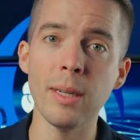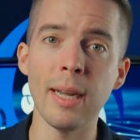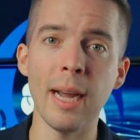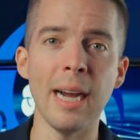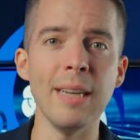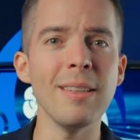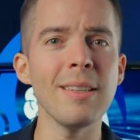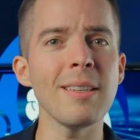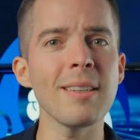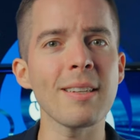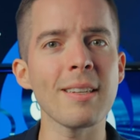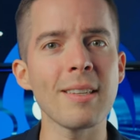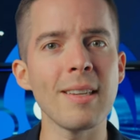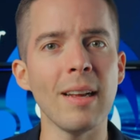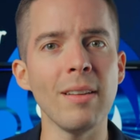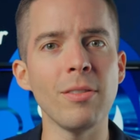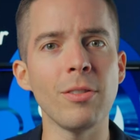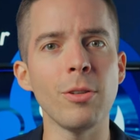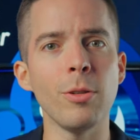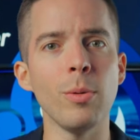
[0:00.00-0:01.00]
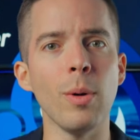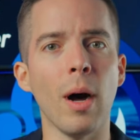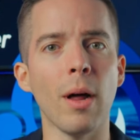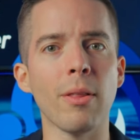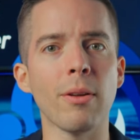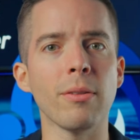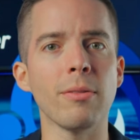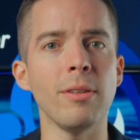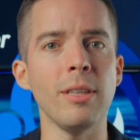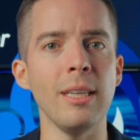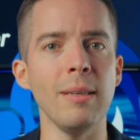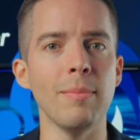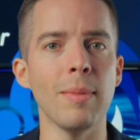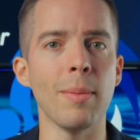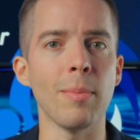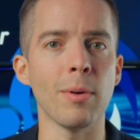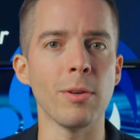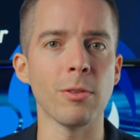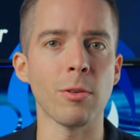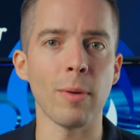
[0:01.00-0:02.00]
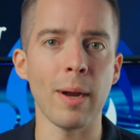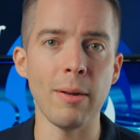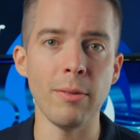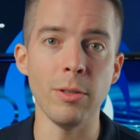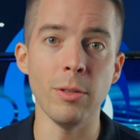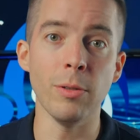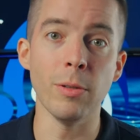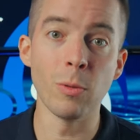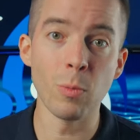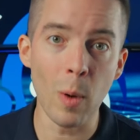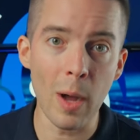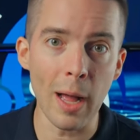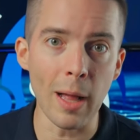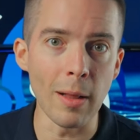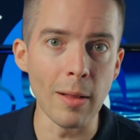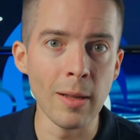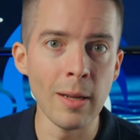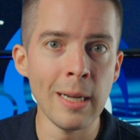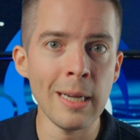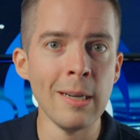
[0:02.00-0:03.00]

And this extends to other team members around you as well.